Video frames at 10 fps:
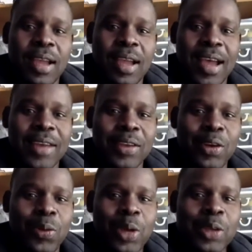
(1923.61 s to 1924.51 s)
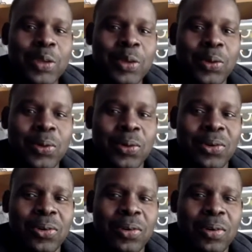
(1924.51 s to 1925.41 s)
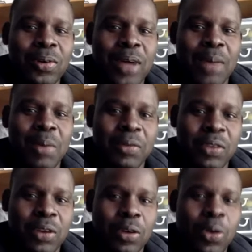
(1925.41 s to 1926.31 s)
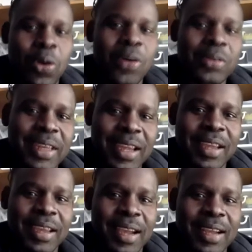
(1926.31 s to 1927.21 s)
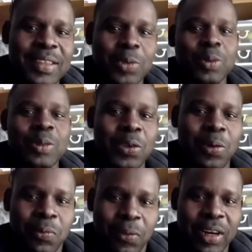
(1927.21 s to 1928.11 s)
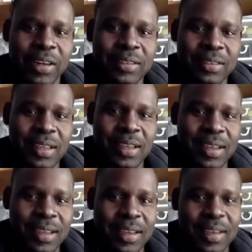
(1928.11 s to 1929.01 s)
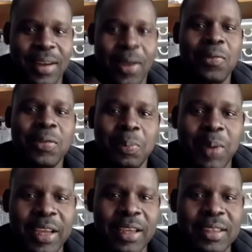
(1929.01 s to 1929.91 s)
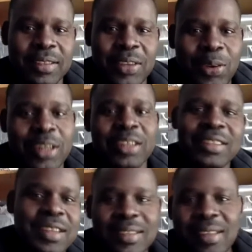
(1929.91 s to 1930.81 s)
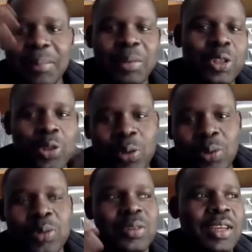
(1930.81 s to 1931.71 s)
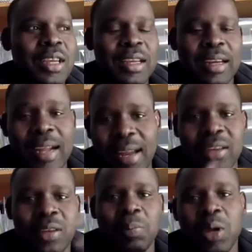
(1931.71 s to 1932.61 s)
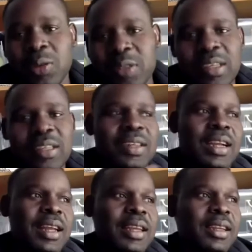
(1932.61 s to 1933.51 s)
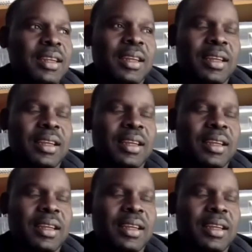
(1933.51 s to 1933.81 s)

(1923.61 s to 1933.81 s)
And, you know, when you come after a long day and sit with your friends in a coffee place, you know, and discuss some issues regarding policies, regarding